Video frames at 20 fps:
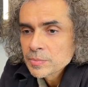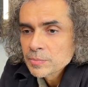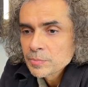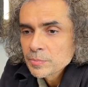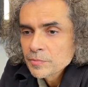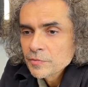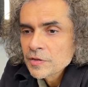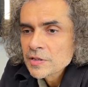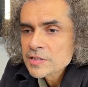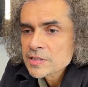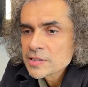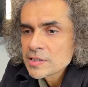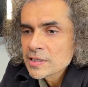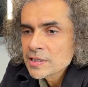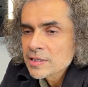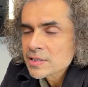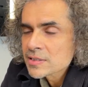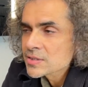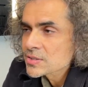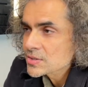firstly
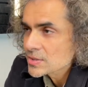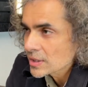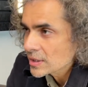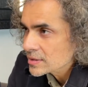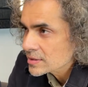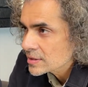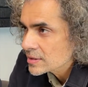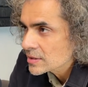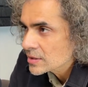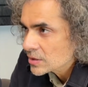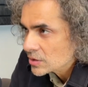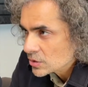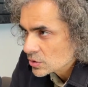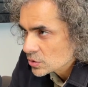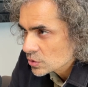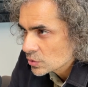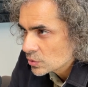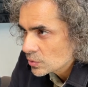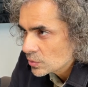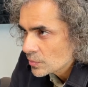constructing a
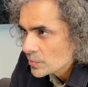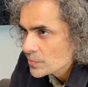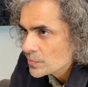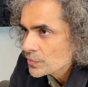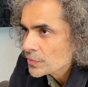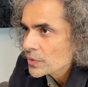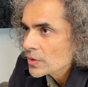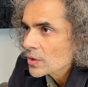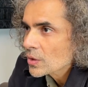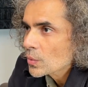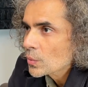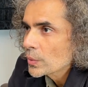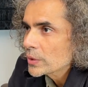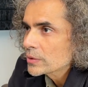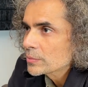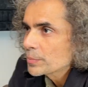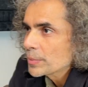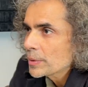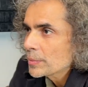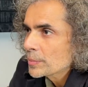crew with
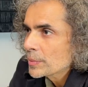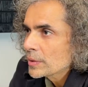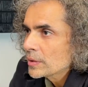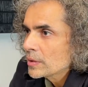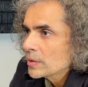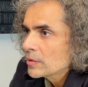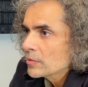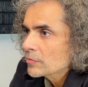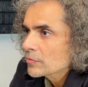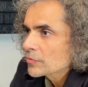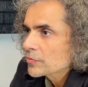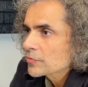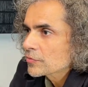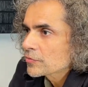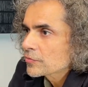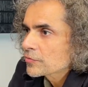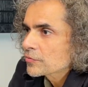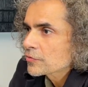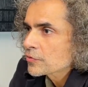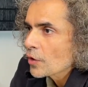people
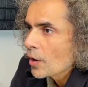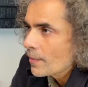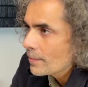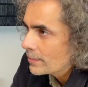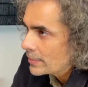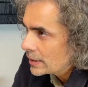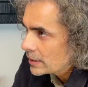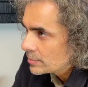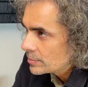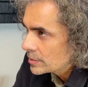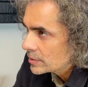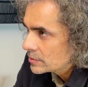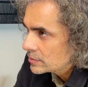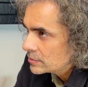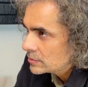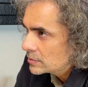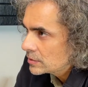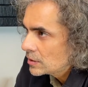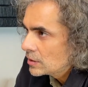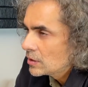from
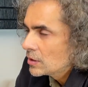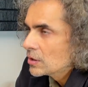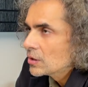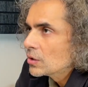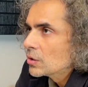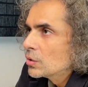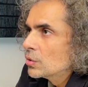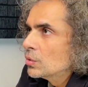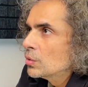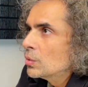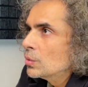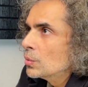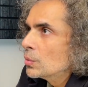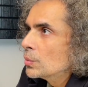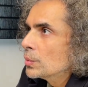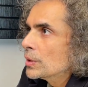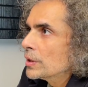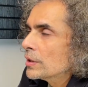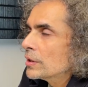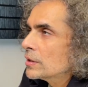Melbourne who
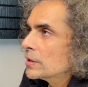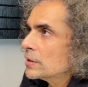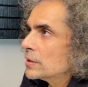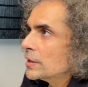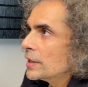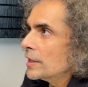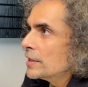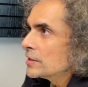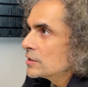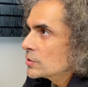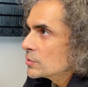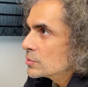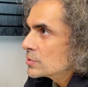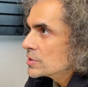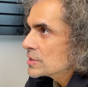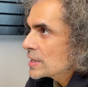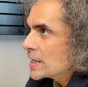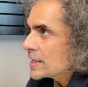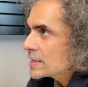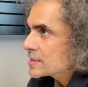were
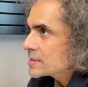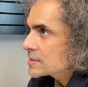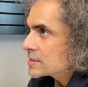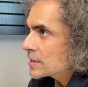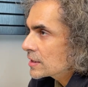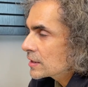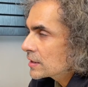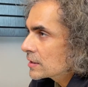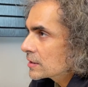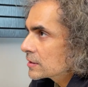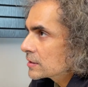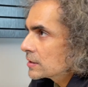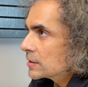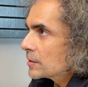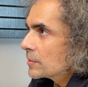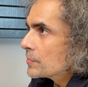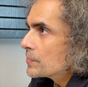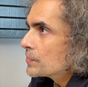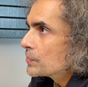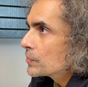enthusiastic,
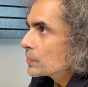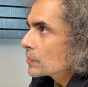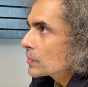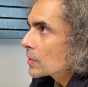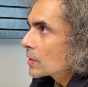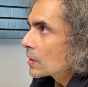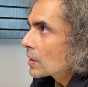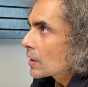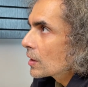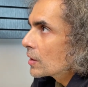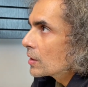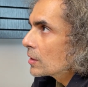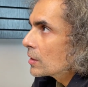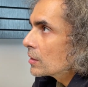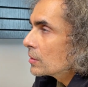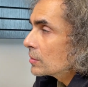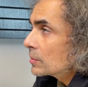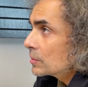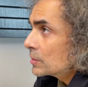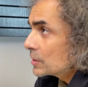uh,
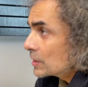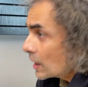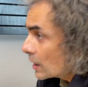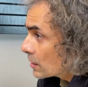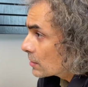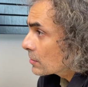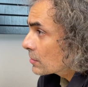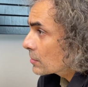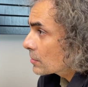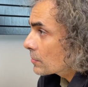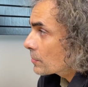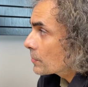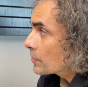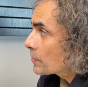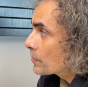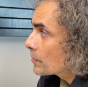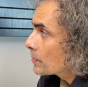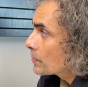young